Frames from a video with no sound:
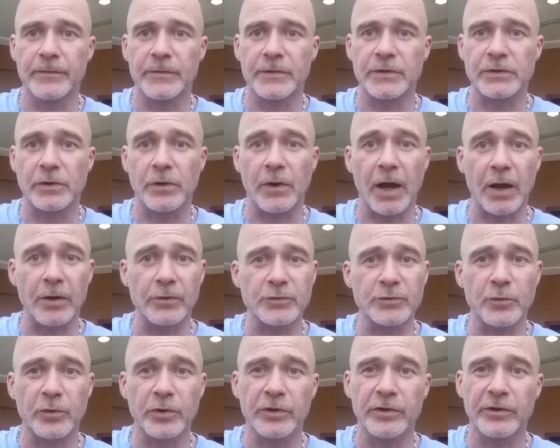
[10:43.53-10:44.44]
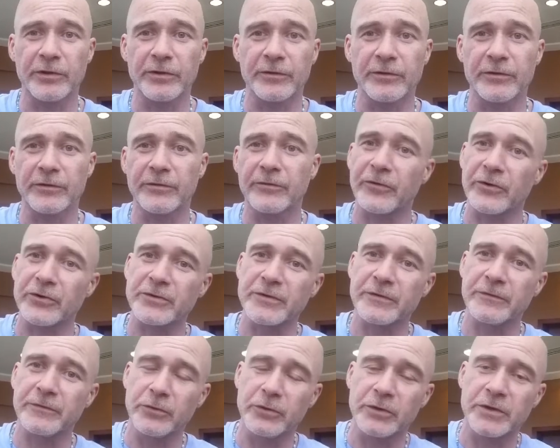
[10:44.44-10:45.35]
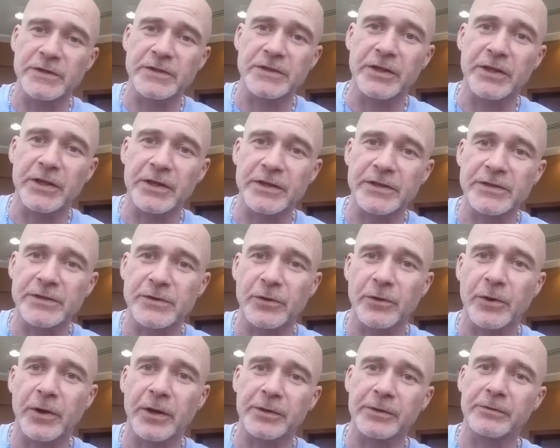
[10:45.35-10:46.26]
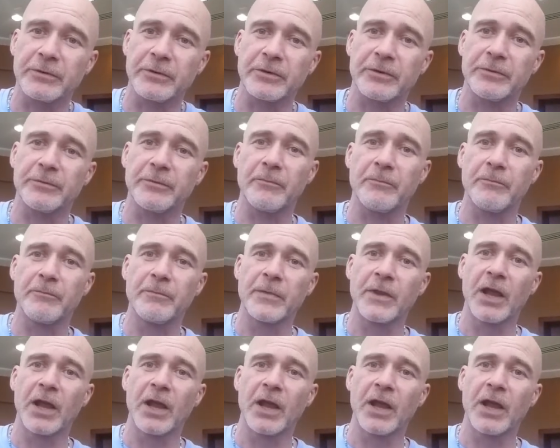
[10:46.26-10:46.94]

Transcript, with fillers: So I was one of the first few to see this, so I can